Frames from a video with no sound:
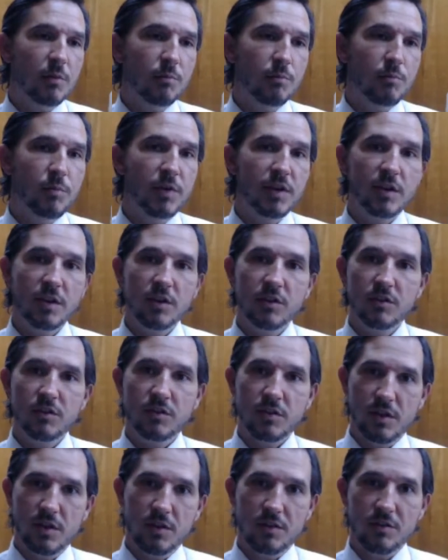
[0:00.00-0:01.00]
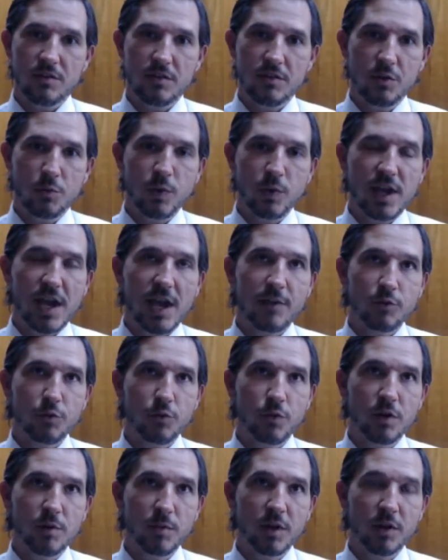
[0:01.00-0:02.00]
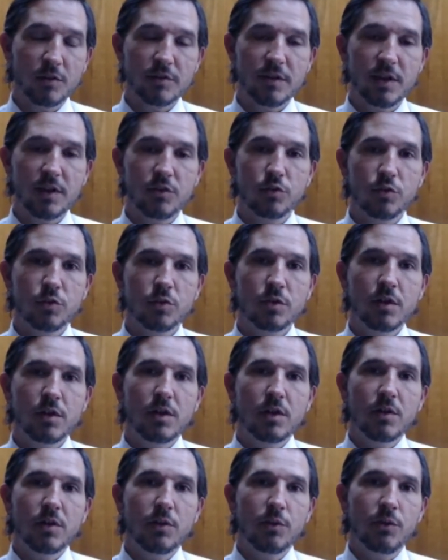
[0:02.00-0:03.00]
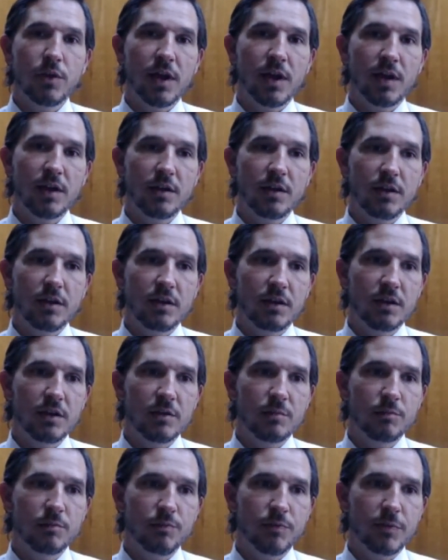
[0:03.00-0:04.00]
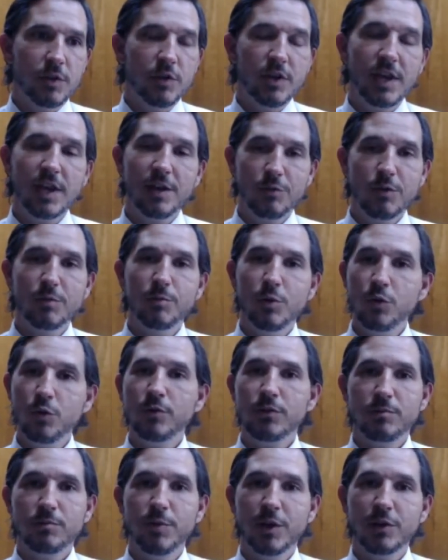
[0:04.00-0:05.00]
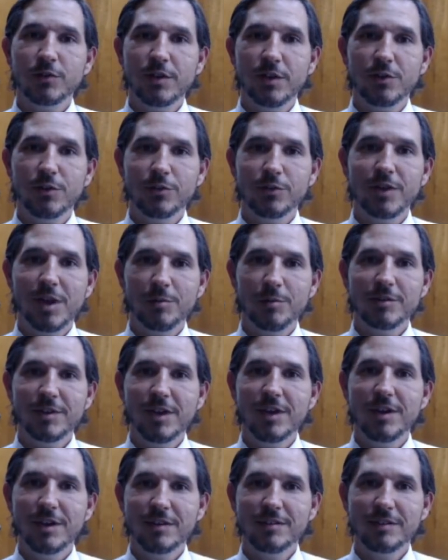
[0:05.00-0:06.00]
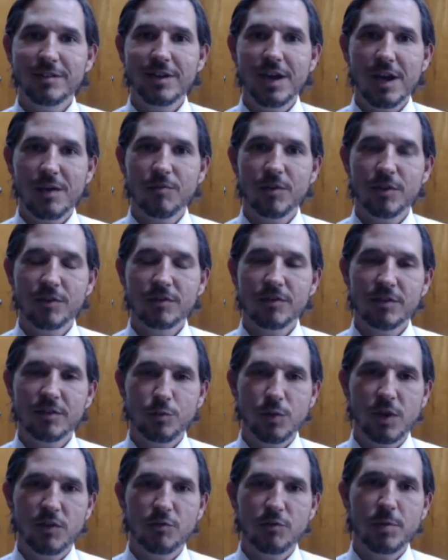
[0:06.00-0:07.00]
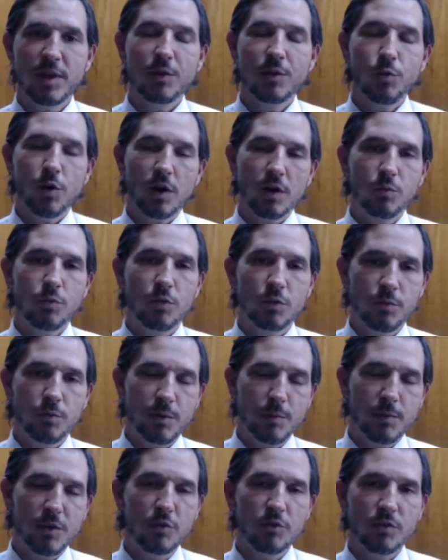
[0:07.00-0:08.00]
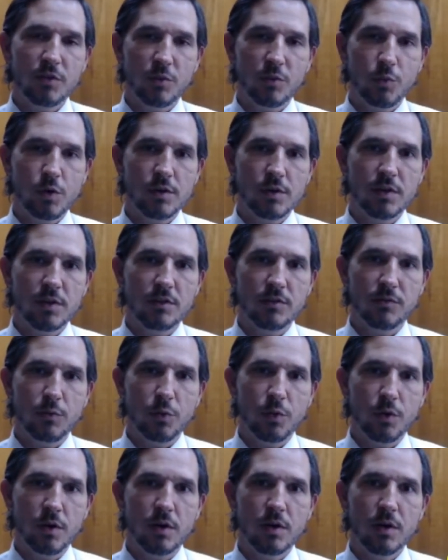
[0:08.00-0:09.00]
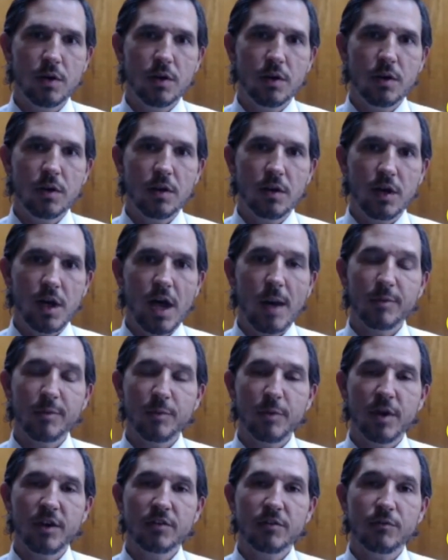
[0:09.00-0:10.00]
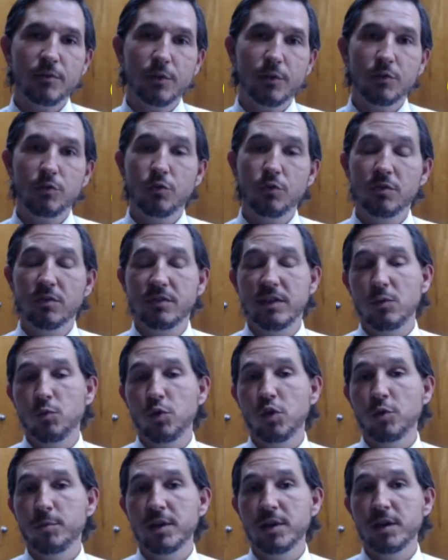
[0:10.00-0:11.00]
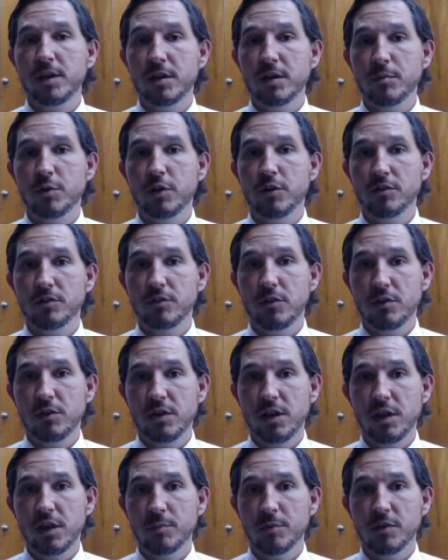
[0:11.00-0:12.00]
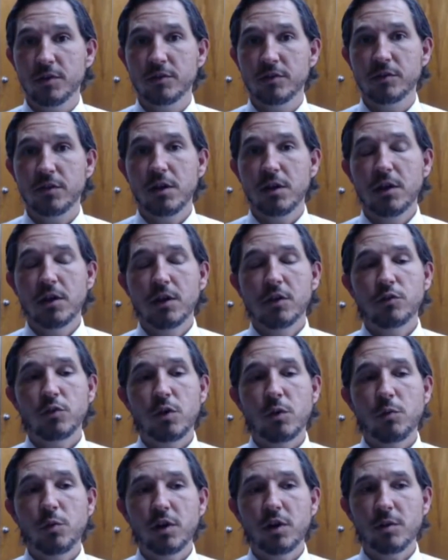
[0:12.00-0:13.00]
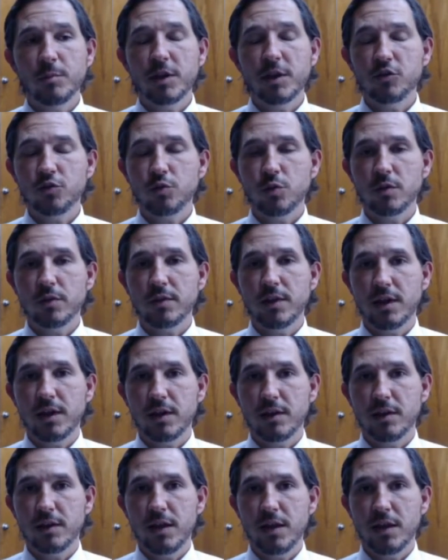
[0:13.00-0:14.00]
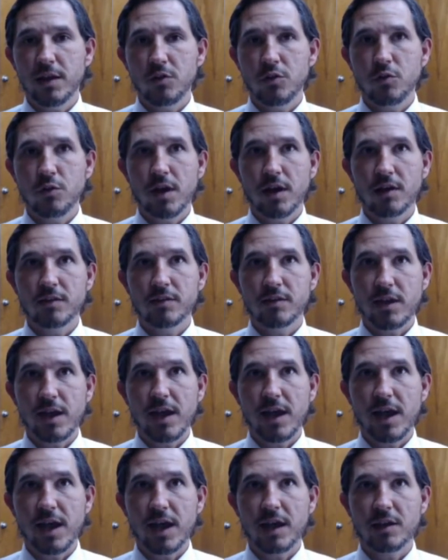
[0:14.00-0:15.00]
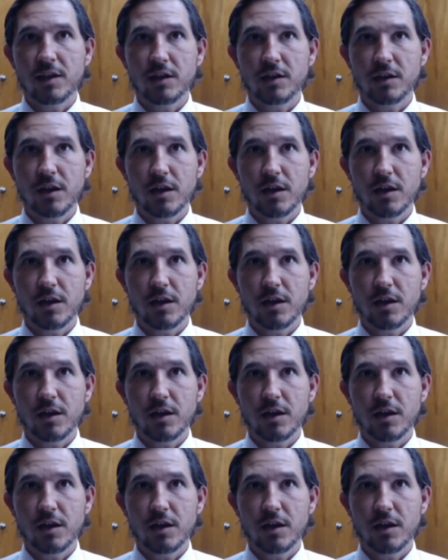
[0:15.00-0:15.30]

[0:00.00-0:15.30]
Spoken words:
because it's, we have to run a bell schedule that you can't run both bell schedules simultaneously, obviously. So we have to pick one, and we're going to be using the one that's for optimizing for the students that will be in person on campus. So I wanted to make sure that you guys had